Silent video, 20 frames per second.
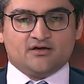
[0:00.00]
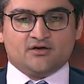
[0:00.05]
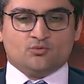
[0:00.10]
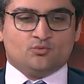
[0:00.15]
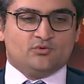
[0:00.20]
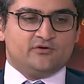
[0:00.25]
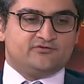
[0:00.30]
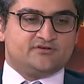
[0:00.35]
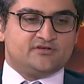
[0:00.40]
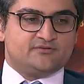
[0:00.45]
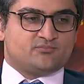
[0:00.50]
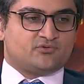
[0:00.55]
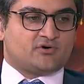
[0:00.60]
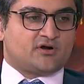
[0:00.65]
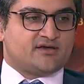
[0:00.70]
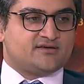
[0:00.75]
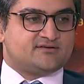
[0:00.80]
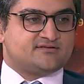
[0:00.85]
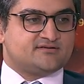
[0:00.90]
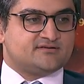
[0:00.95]
we've seen
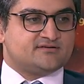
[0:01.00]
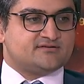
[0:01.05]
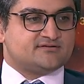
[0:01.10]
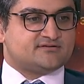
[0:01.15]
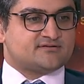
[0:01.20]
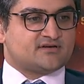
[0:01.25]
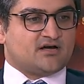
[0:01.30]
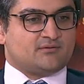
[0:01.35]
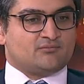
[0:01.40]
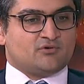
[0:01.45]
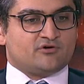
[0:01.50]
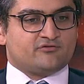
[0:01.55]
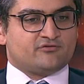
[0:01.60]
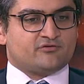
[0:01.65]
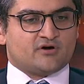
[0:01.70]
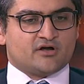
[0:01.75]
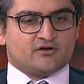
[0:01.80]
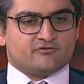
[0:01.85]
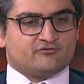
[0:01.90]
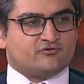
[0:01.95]
prices come off
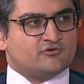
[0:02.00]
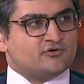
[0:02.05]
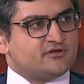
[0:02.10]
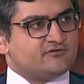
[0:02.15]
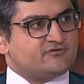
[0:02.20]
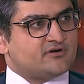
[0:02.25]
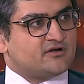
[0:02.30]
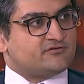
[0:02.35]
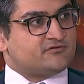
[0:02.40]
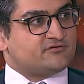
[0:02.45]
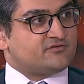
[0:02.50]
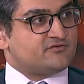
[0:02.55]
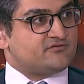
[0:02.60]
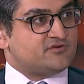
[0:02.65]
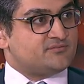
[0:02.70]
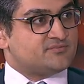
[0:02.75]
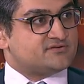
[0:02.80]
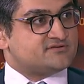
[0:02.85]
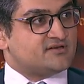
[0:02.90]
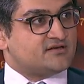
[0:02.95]
around 45 to
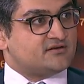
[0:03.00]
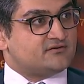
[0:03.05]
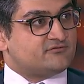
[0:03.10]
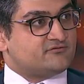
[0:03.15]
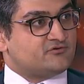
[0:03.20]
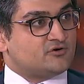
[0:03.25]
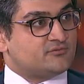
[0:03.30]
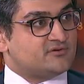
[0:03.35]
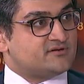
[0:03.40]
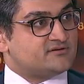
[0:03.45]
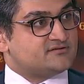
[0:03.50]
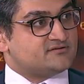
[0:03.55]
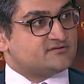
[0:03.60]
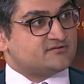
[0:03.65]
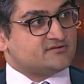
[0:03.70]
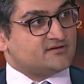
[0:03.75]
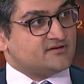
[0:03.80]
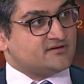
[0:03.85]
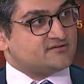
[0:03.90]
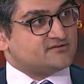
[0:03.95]
50% from its
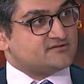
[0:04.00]
peaks